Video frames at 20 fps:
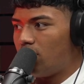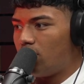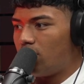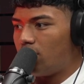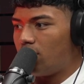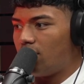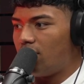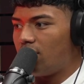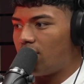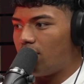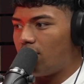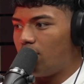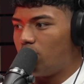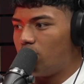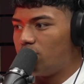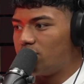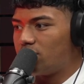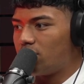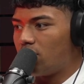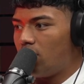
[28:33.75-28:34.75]
this year
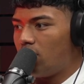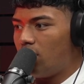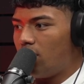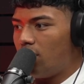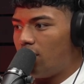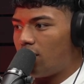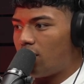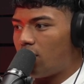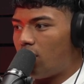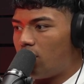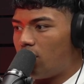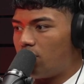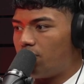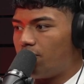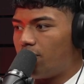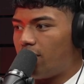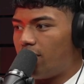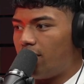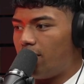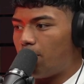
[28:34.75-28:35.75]
was kind of
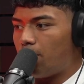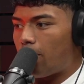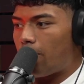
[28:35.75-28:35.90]
a